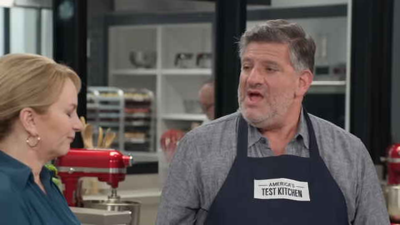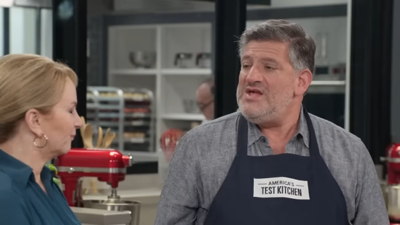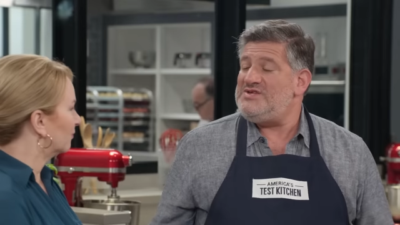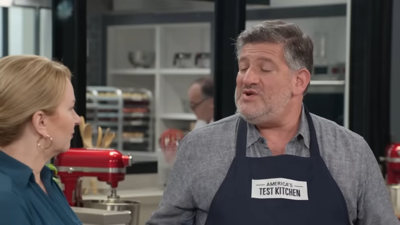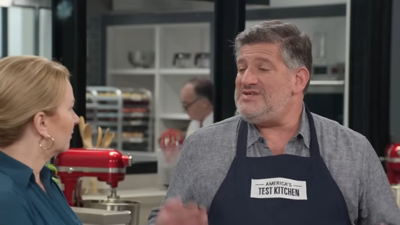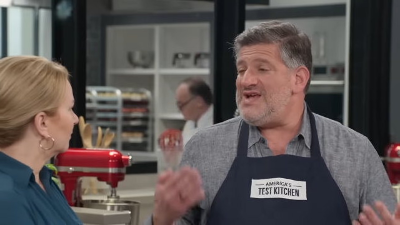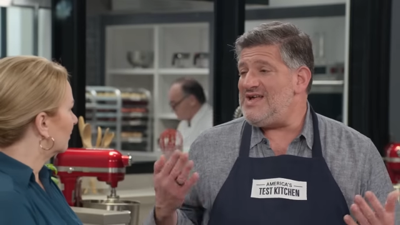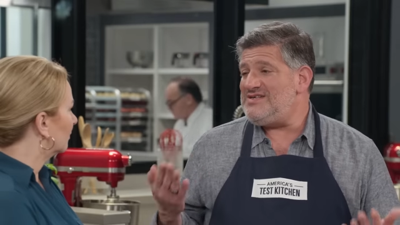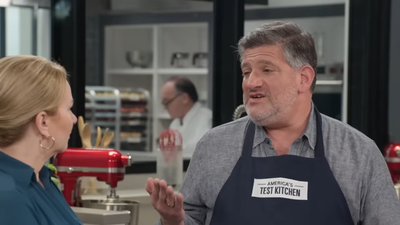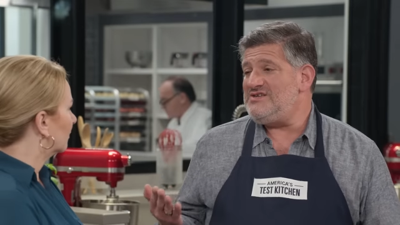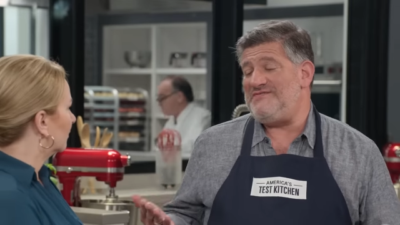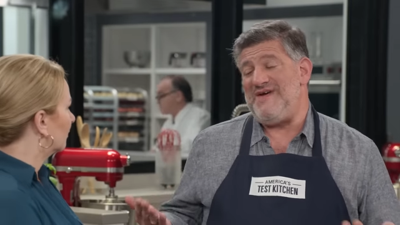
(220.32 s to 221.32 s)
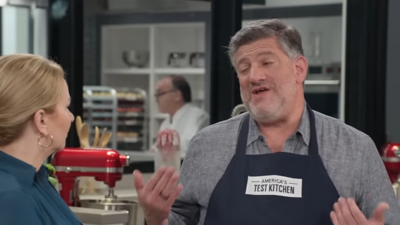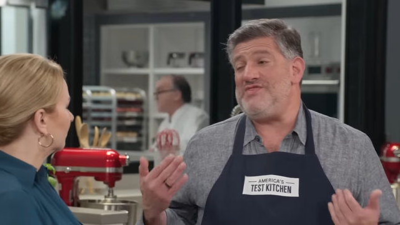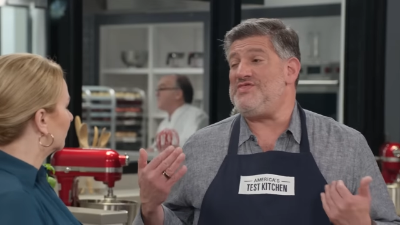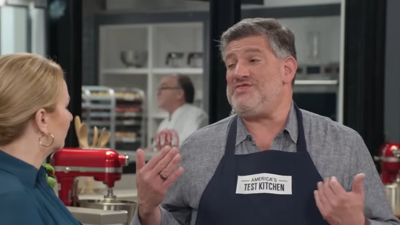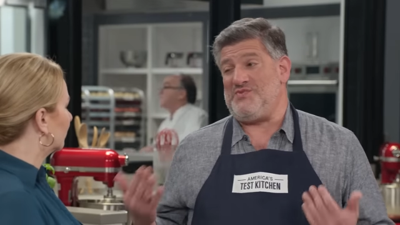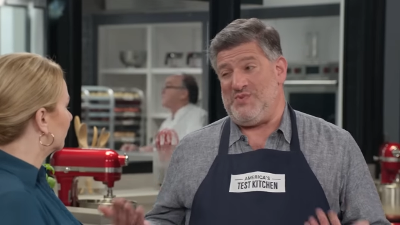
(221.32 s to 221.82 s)
Speaker 1: So testers found
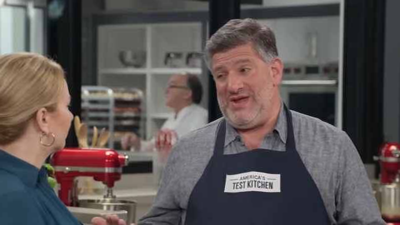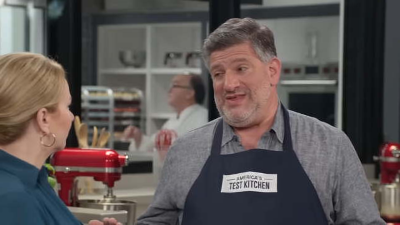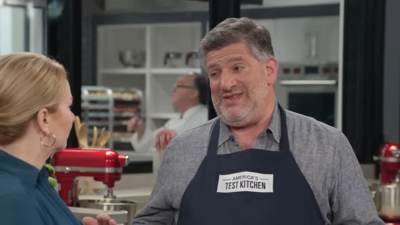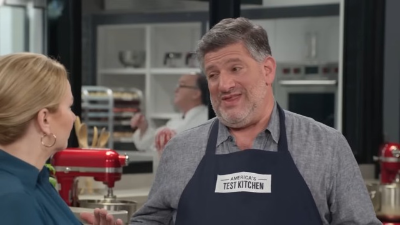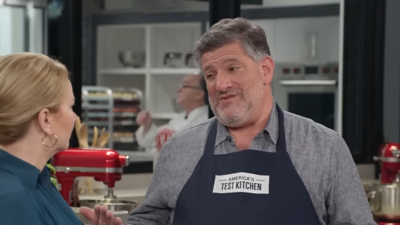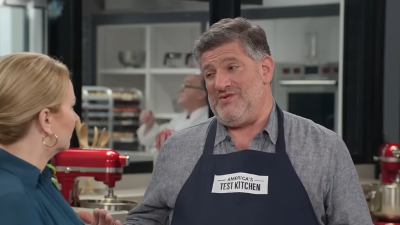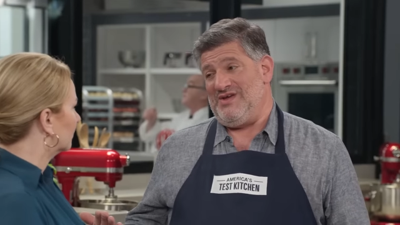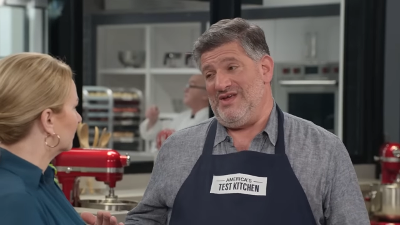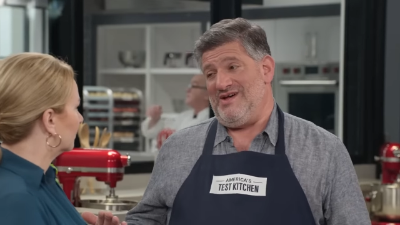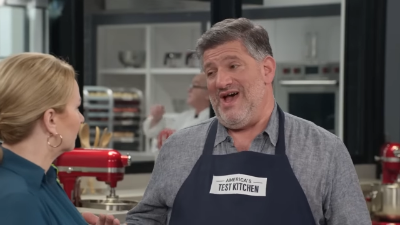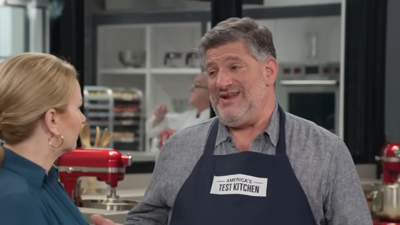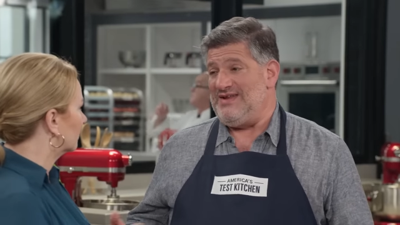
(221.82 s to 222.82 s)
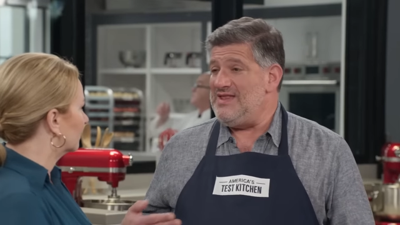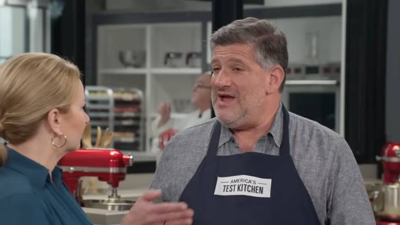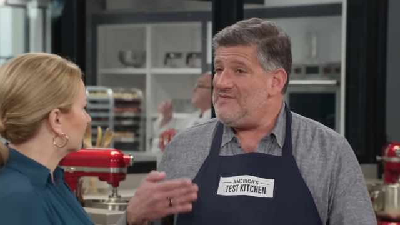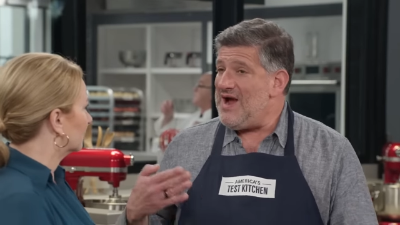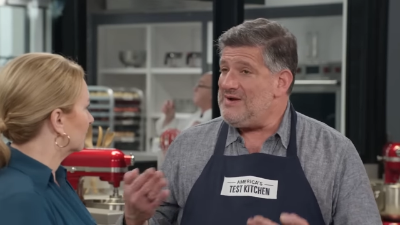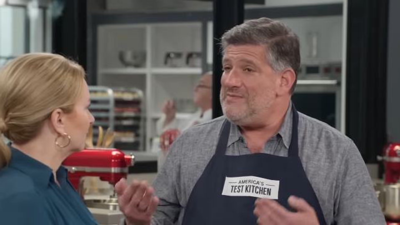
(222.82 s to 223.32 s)
three that they really liked, and they
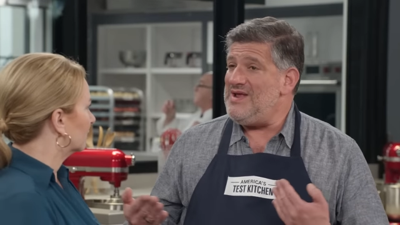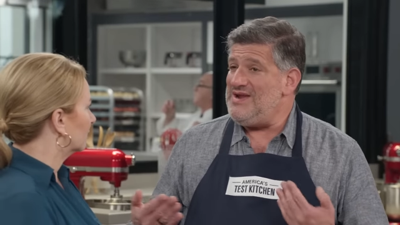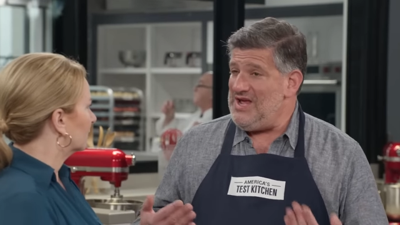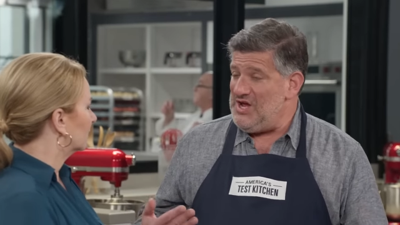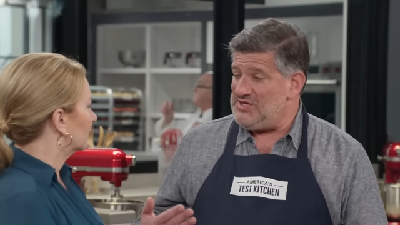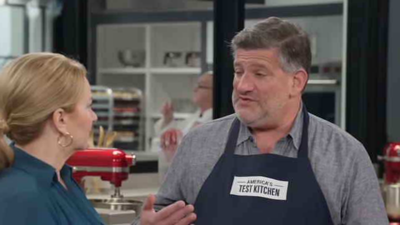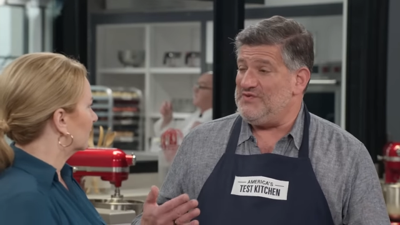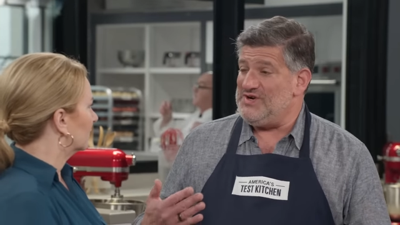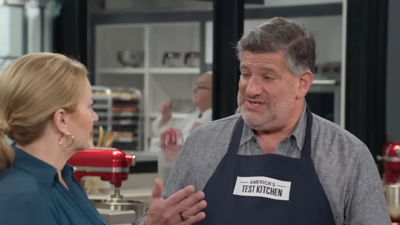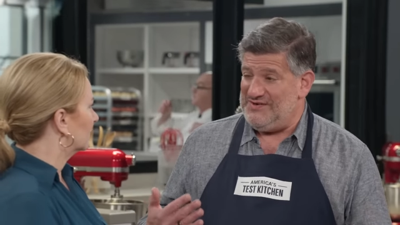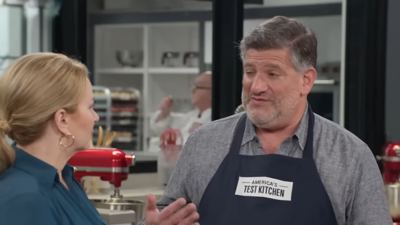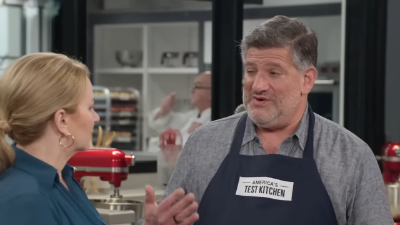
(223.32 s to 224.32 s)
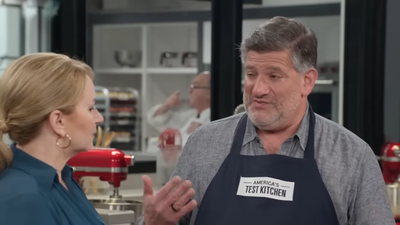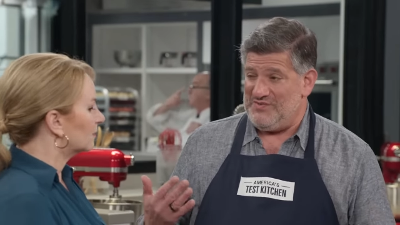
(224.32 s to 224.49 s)
recommend each for different